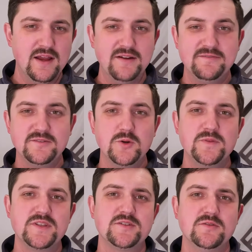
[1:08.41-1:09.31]
I've flown
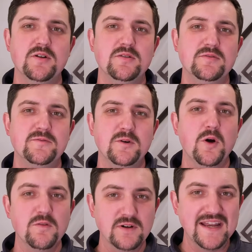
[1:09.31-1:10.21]
this drone for
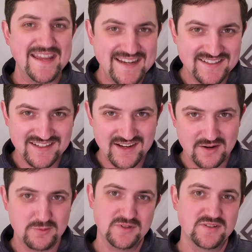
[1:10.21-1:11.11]
over 8
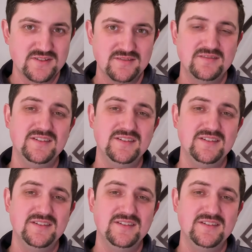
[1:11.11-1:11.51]
hours.